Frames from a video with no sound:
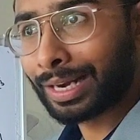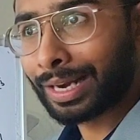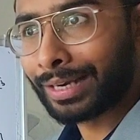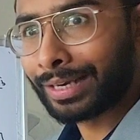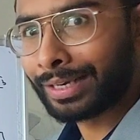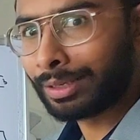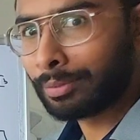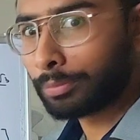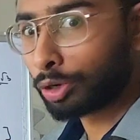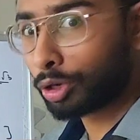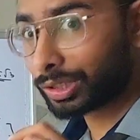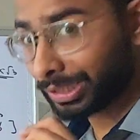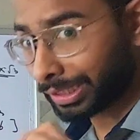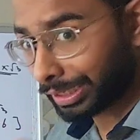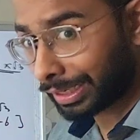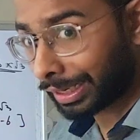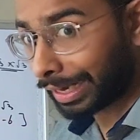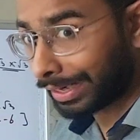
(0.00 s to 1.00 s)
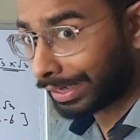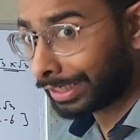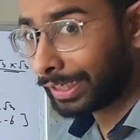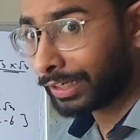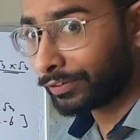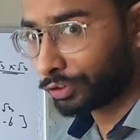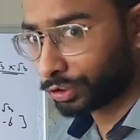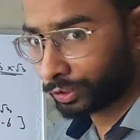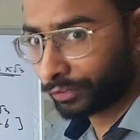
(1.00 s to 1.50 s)
writing, because they are writing
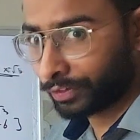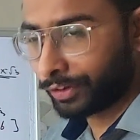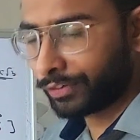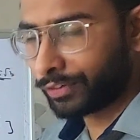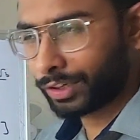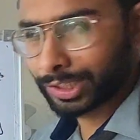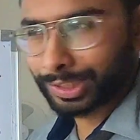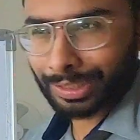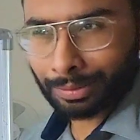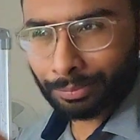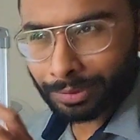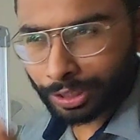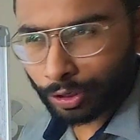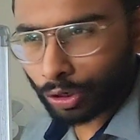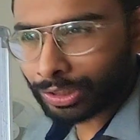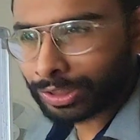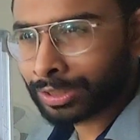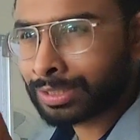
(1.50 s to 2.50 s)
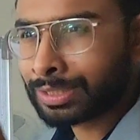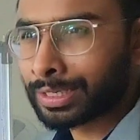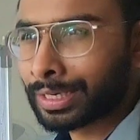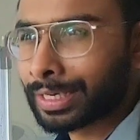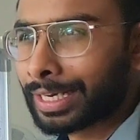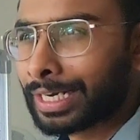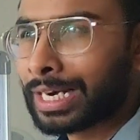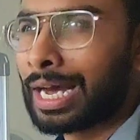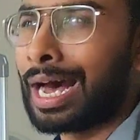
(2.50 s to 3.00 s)
it for the very first time, they got
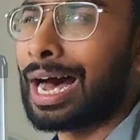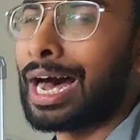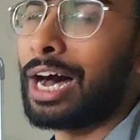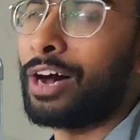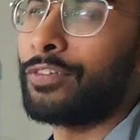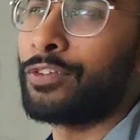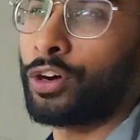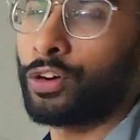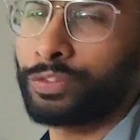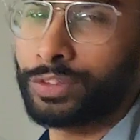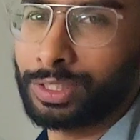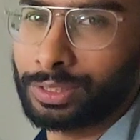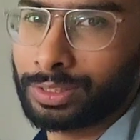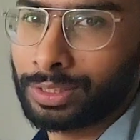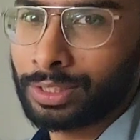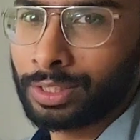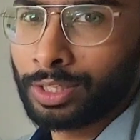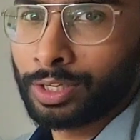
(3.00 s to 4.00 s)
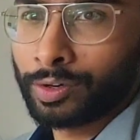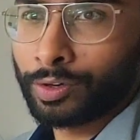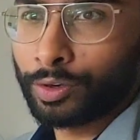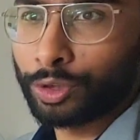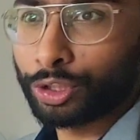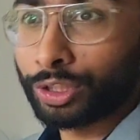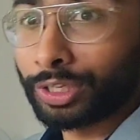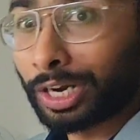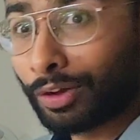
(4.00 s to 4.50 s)
stuck in half of the
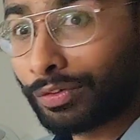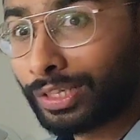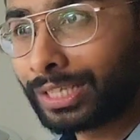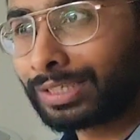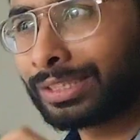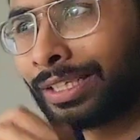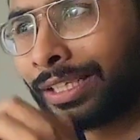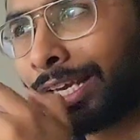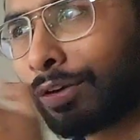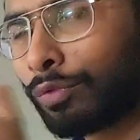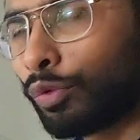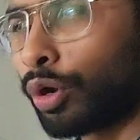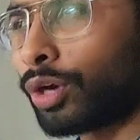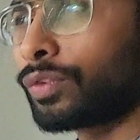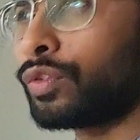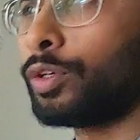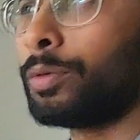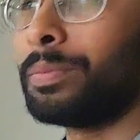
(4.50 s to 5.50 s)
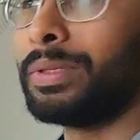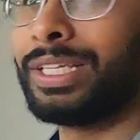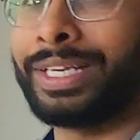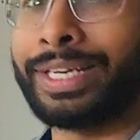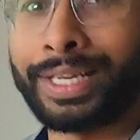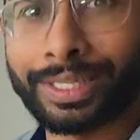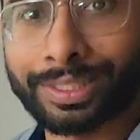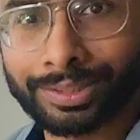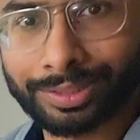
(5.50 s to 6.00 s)
question. Now they are thinking what would be the
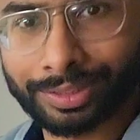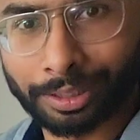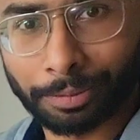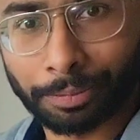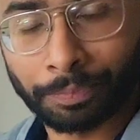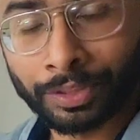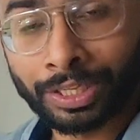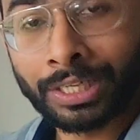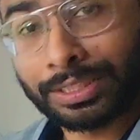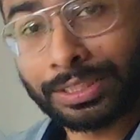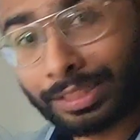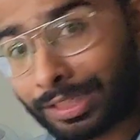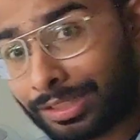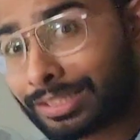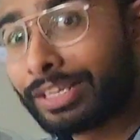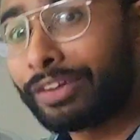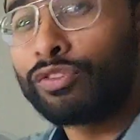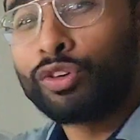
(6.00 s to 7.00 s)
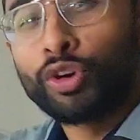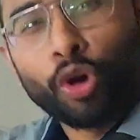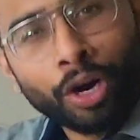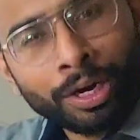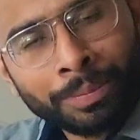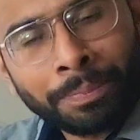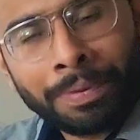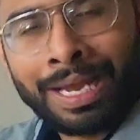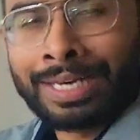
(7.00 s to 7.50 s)
next step. Since they have
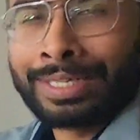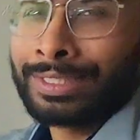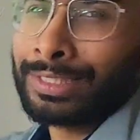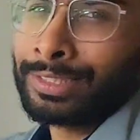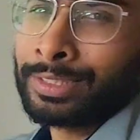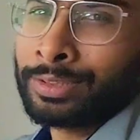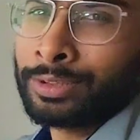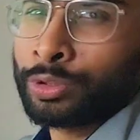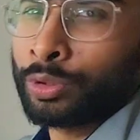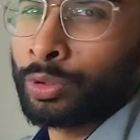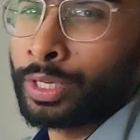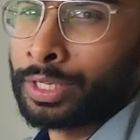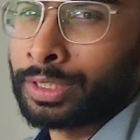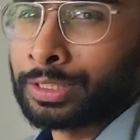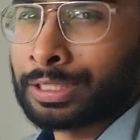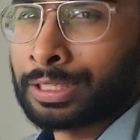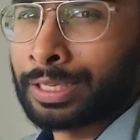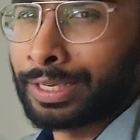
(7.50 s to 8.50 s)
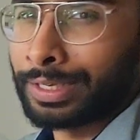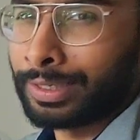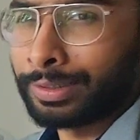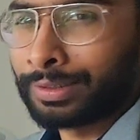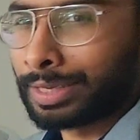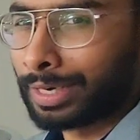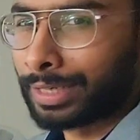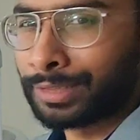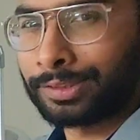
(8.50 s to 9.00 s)
not practiced, so it's
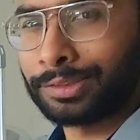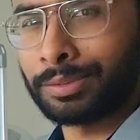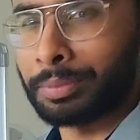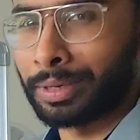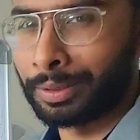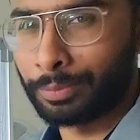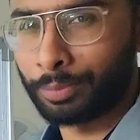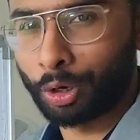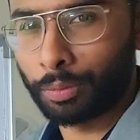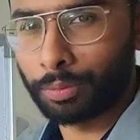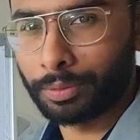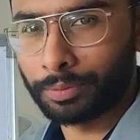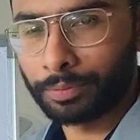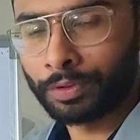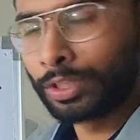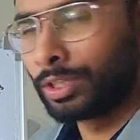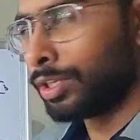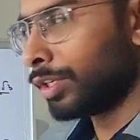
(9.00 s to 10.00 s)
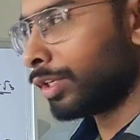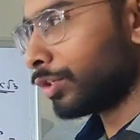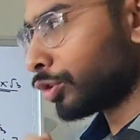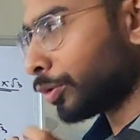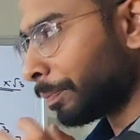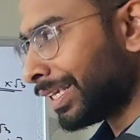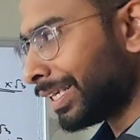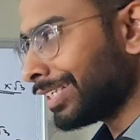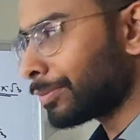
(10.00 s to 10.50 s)
like that is the main problem.
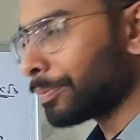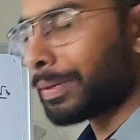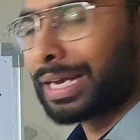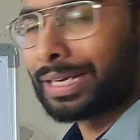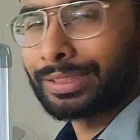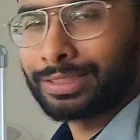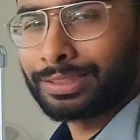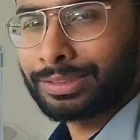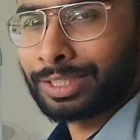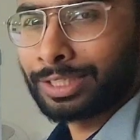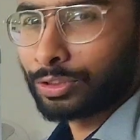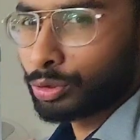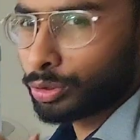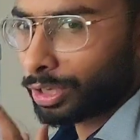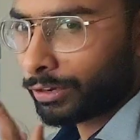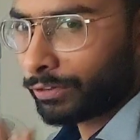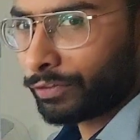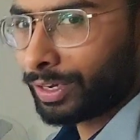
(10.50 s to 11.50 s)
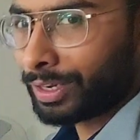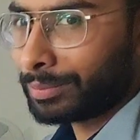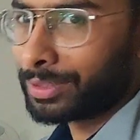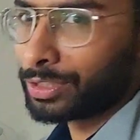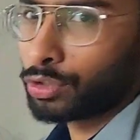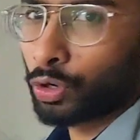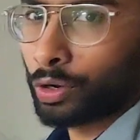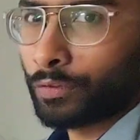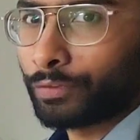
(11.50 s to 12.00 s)
So please practice that so you are very
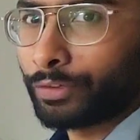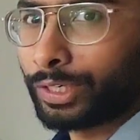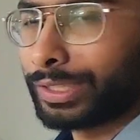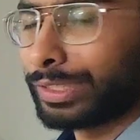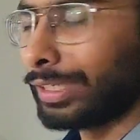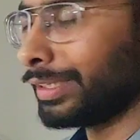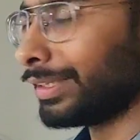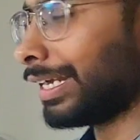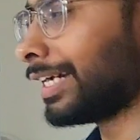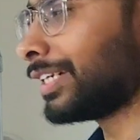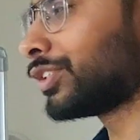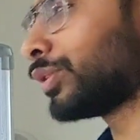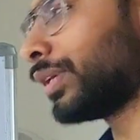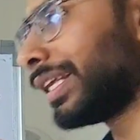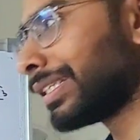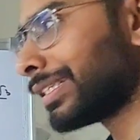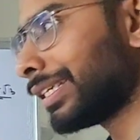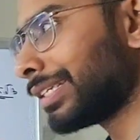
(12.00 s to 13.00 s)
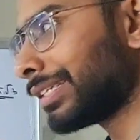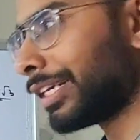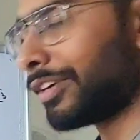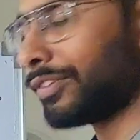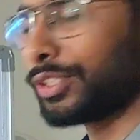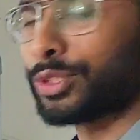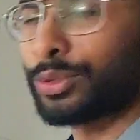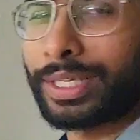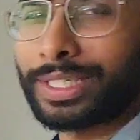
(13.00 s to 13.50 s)
much confident in that. So let's get
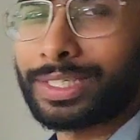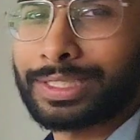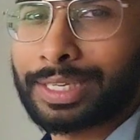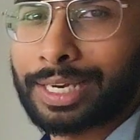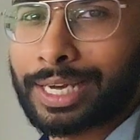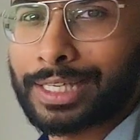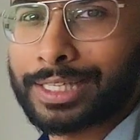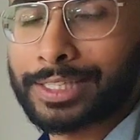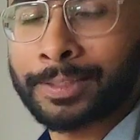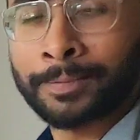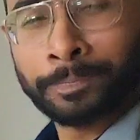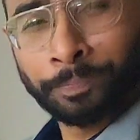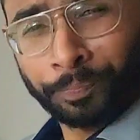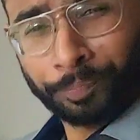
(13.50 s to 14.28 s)
started with today's class.